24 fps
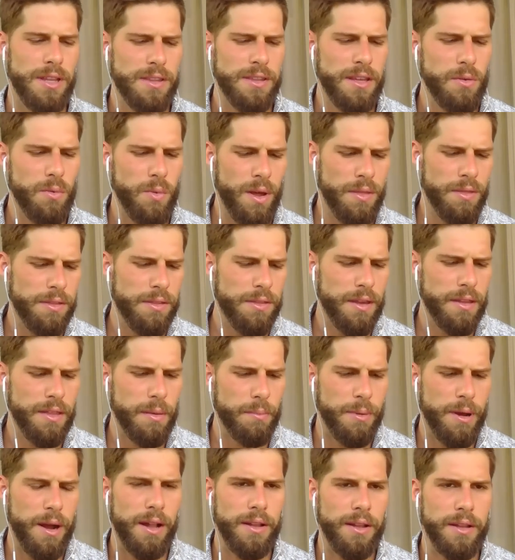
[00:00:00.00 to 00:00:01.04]
I think one thing
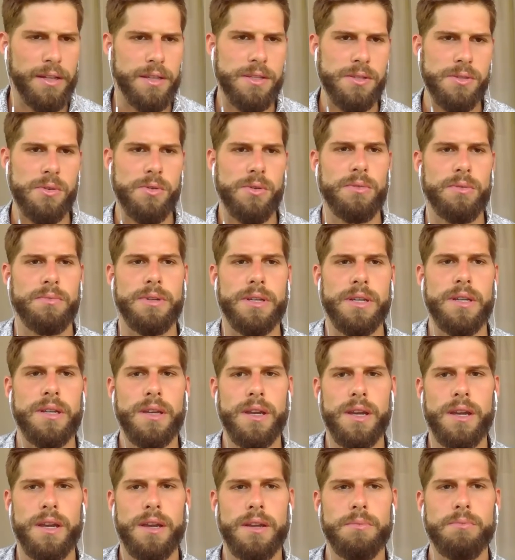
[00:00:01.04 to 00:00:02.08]
that Bali has taught me
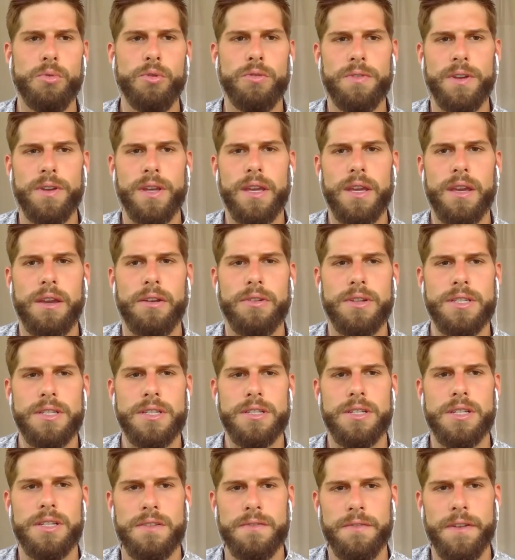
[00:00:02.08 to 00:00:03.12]
moving here is
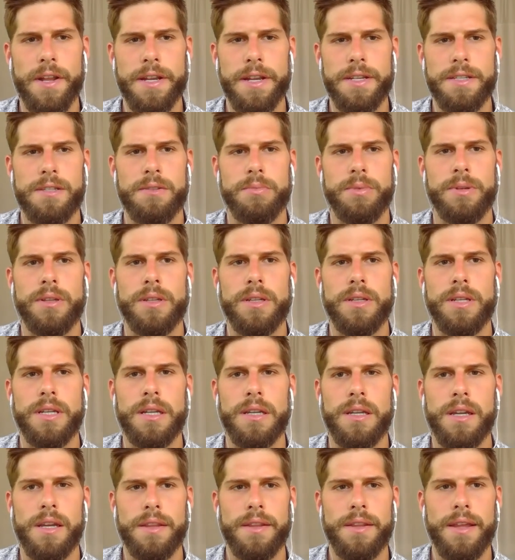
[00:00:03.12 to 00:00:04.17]
just
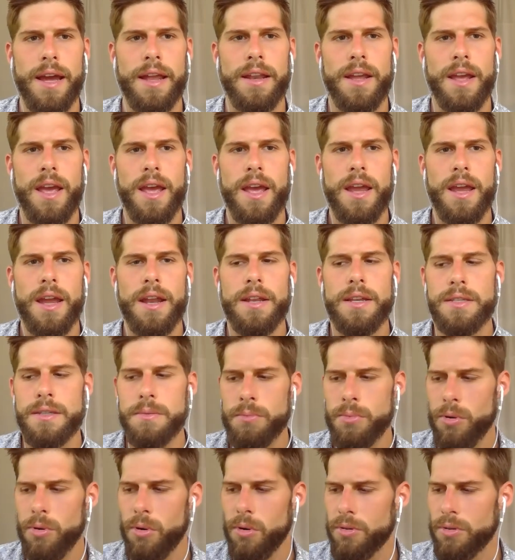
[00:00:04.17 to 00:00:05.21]
flexibility, that it is
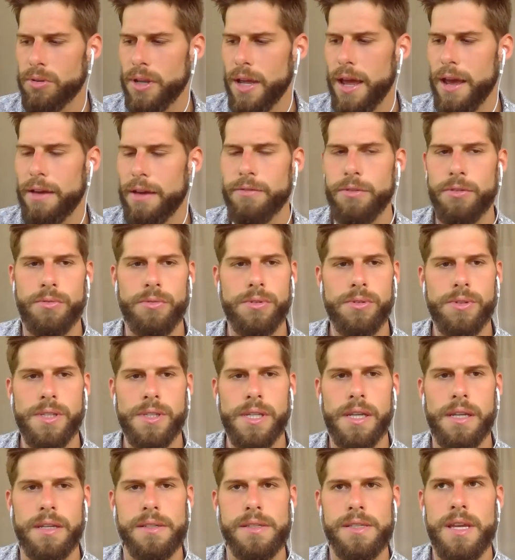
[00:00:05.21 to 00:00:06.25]
important to have your
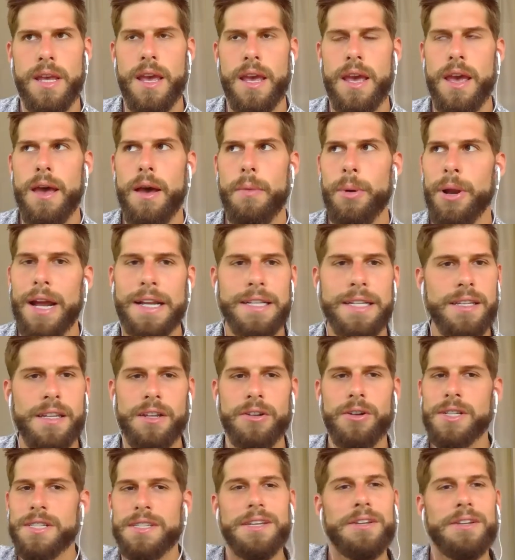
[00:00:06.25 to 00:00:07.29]
routines. But I,
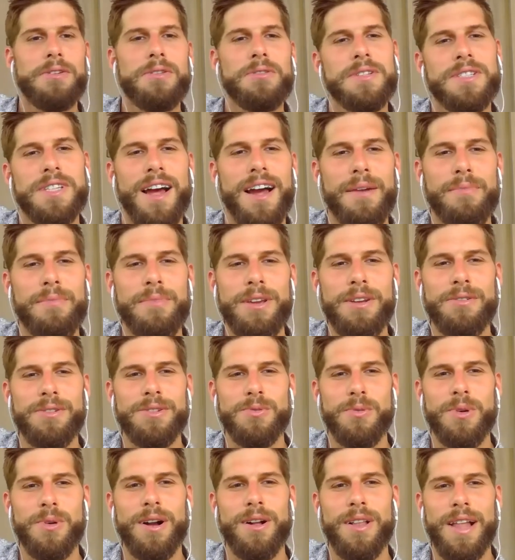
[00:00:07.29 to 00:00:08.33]
you know, I see it all the time here
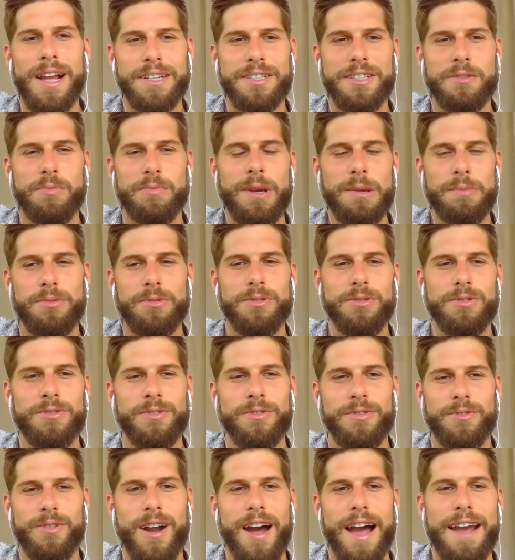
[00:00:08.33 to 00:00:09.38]
as well, actually, people who
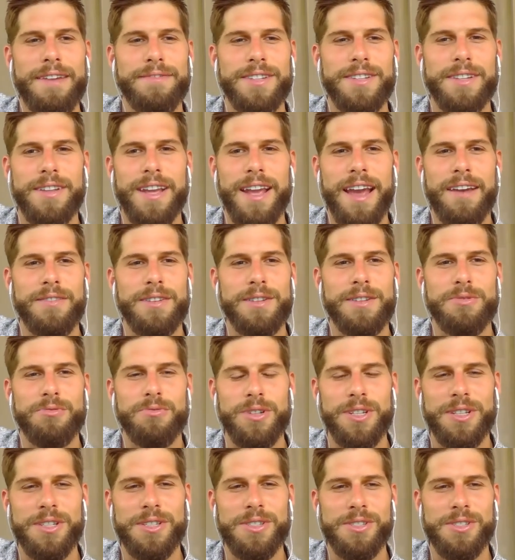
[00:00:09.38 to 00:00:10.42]
have arrived and they have these
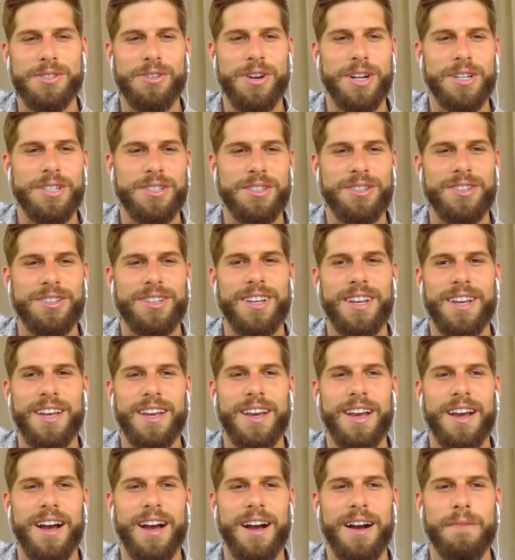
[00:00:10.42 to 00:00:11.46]
really structured,
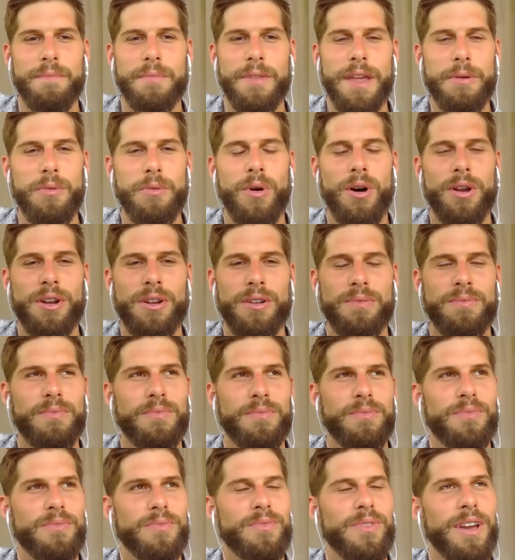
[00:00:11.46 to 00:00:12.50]
um, they want
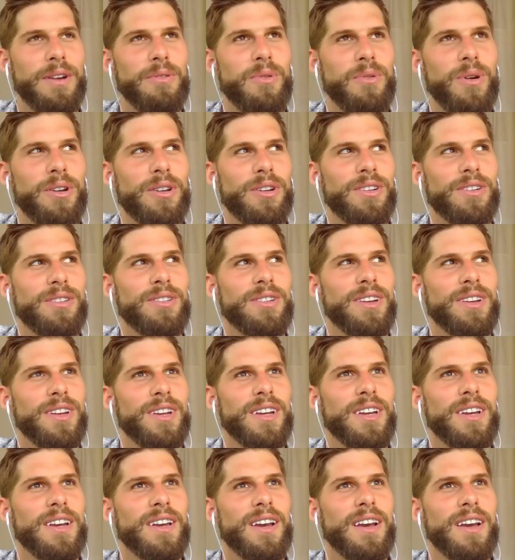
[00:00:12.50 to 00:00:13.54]
to they want to
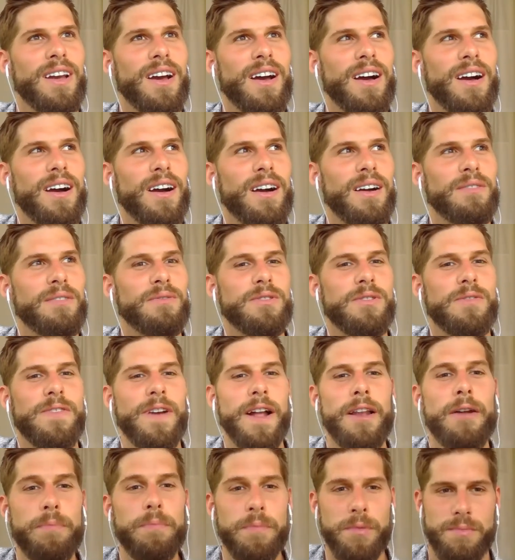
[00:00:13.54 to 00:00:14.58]
uh,
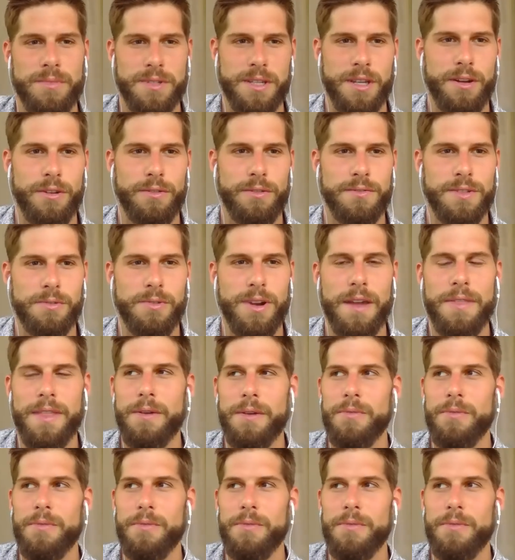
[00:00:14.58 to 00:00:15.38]
develop themselves, right?